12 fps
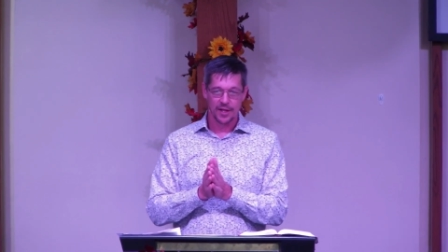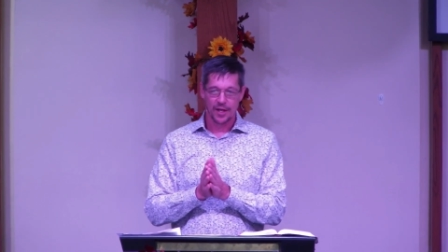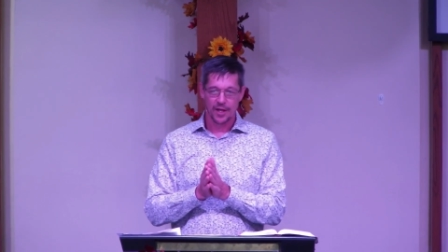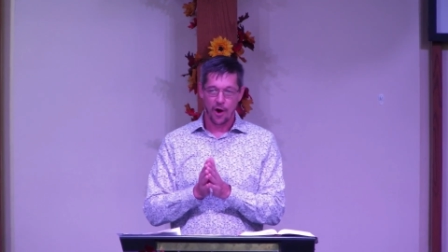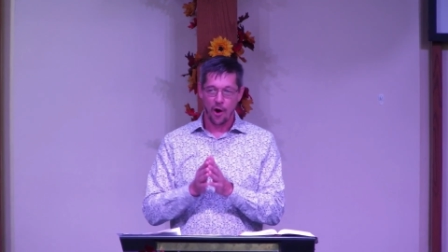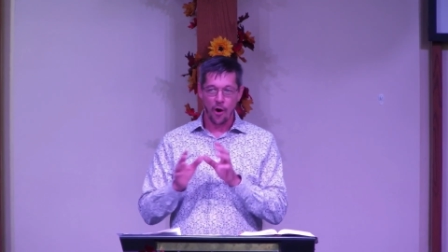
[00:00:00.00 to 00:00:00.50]

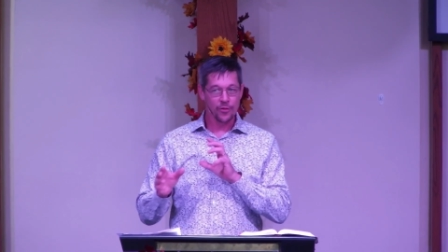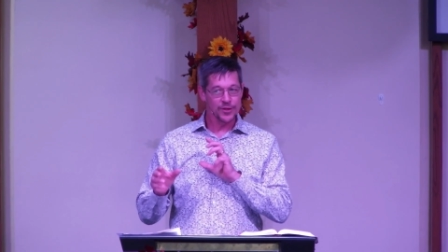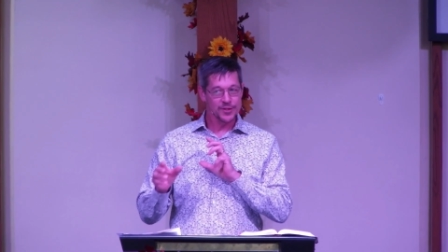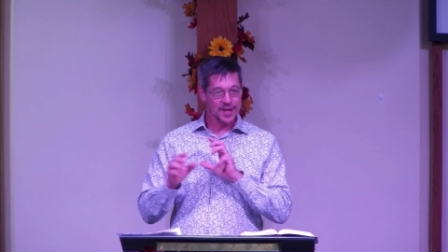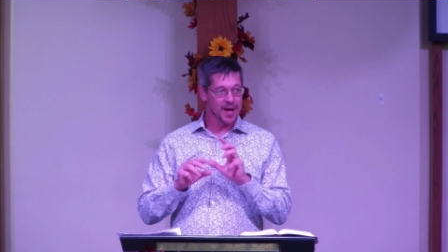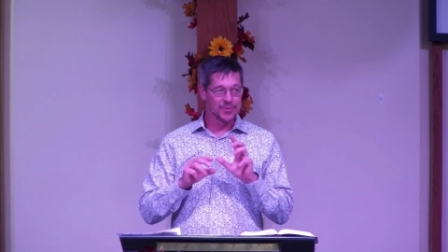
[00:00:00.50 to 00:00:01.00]
all the
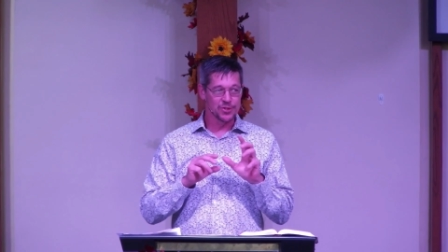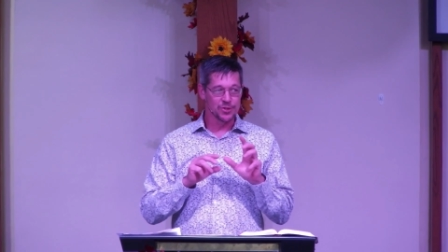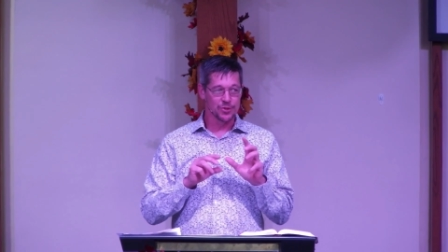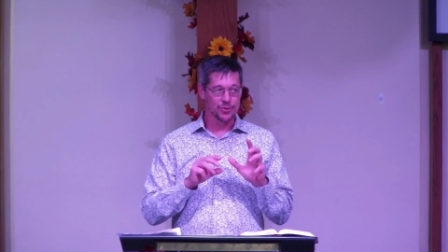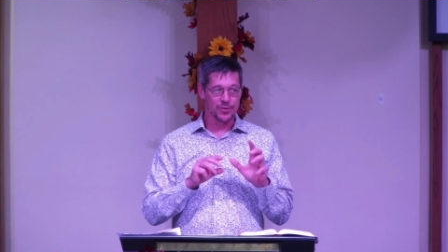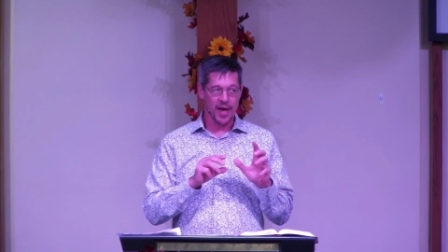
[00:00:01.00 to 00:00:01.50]
time that
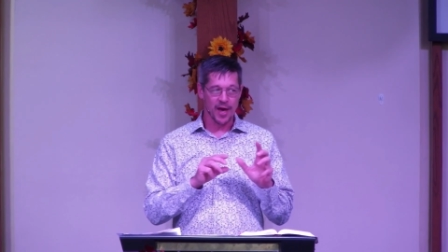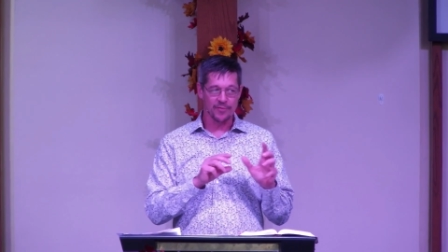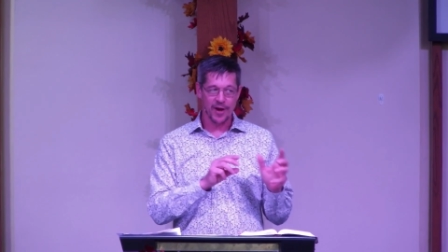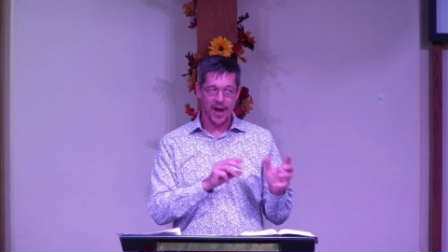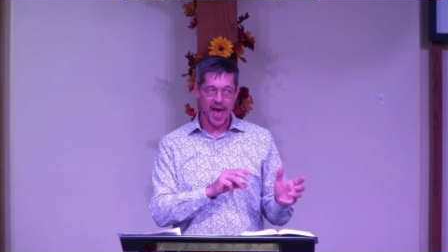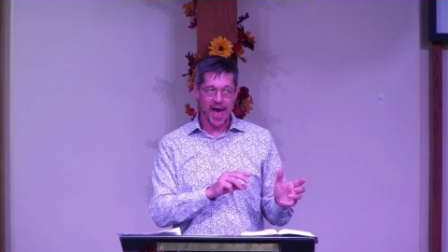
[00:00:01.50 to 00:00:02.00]
you ever
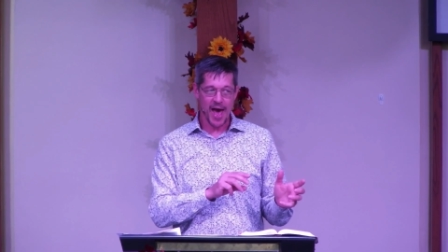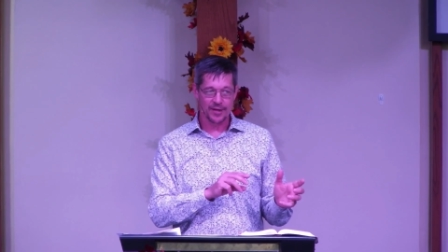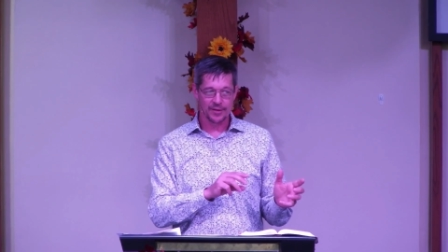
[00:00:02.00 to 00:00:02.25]
had